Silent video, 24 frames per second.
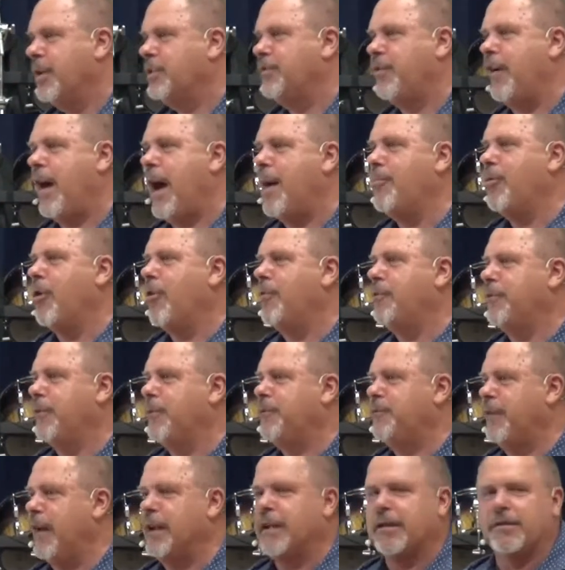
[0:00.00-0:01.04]
It's far more
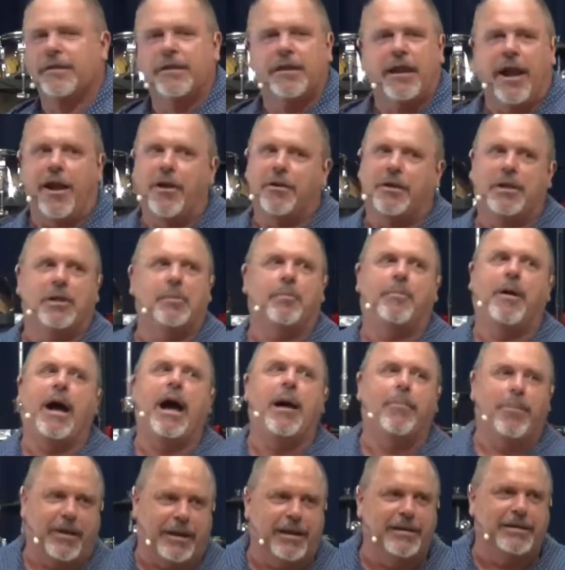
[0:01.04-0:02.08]
fulfilling than going to the
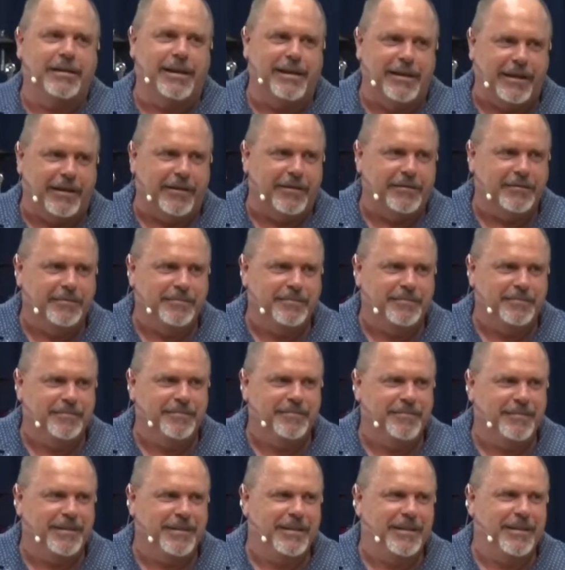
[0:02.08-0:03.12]
pub, I can tell you.
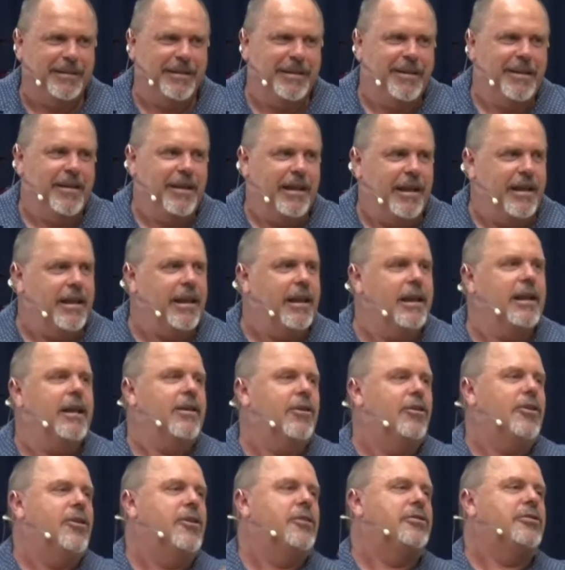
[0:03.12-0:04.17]
And,
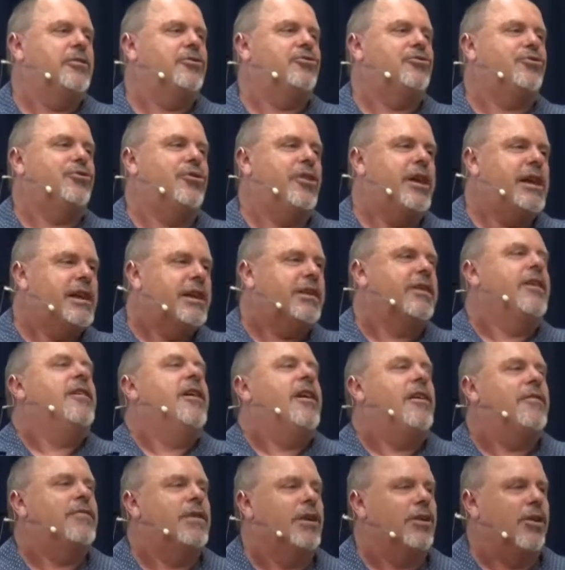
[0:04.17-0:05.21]
and learn to drink
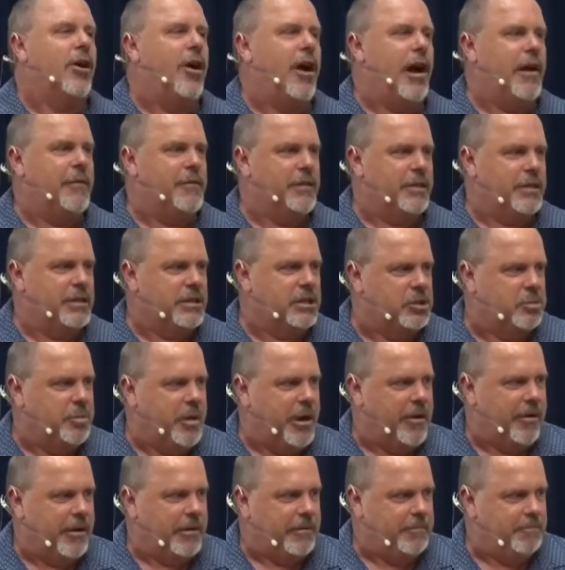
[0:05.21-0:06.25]
of the life of the
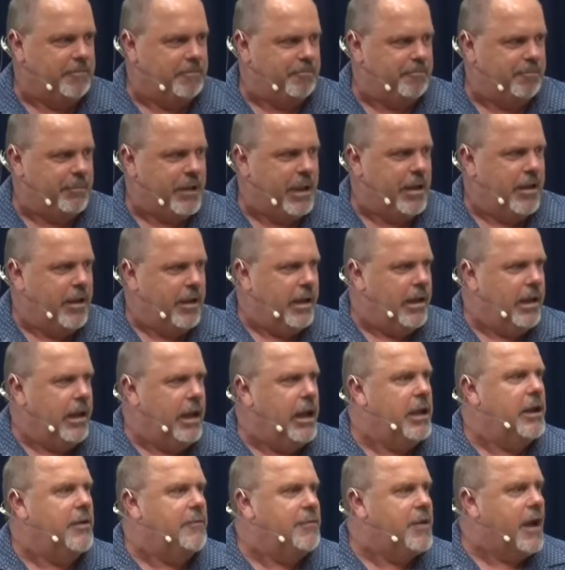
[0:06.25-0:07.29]
Spirit.
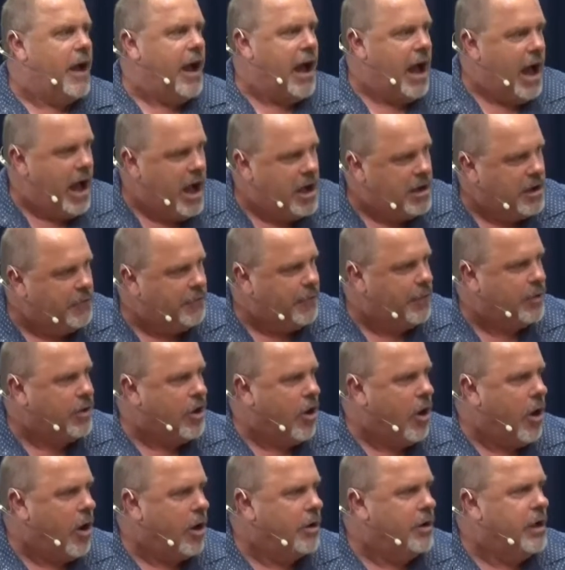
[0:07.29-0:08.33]
And if you hunger for
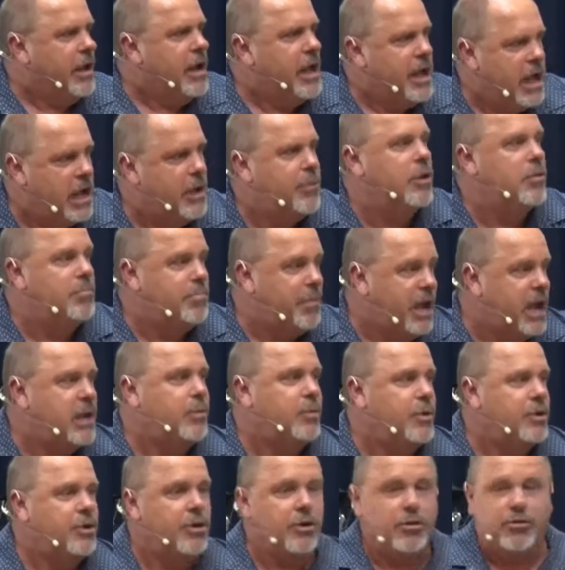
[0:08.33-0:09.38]
God, He will
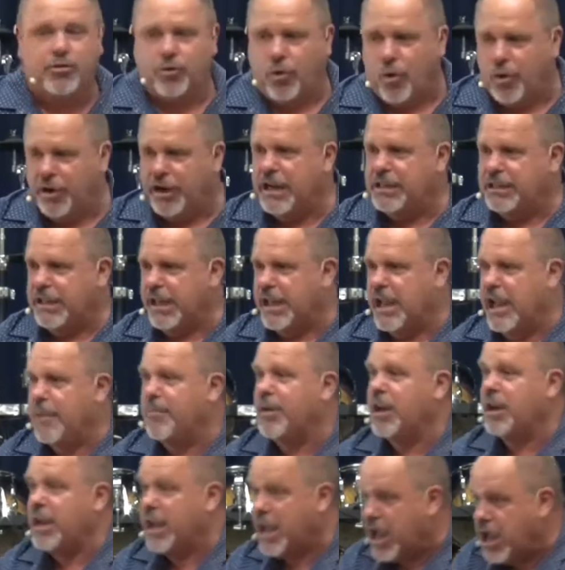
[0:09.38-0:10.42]
meet with you. Draw near to
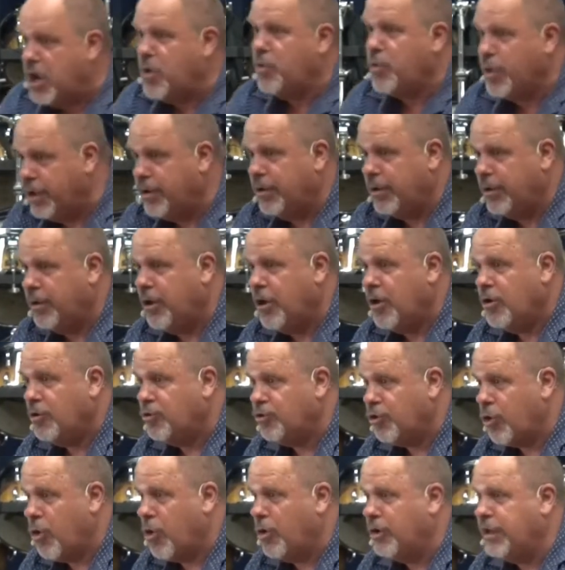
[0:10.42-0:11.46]
Him and He will
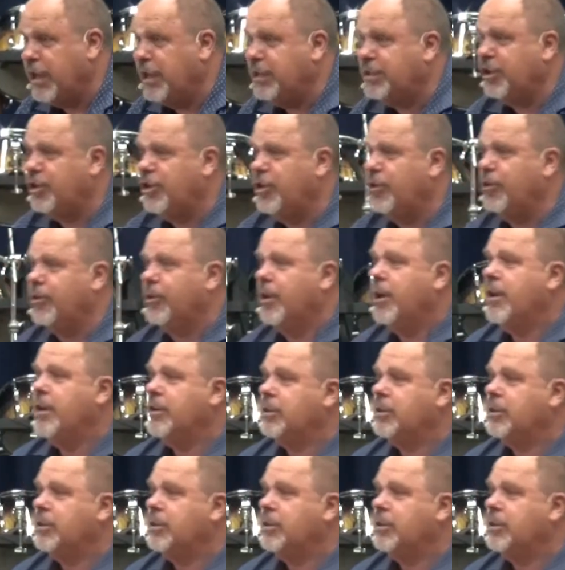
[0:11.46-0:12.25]
draw near to you.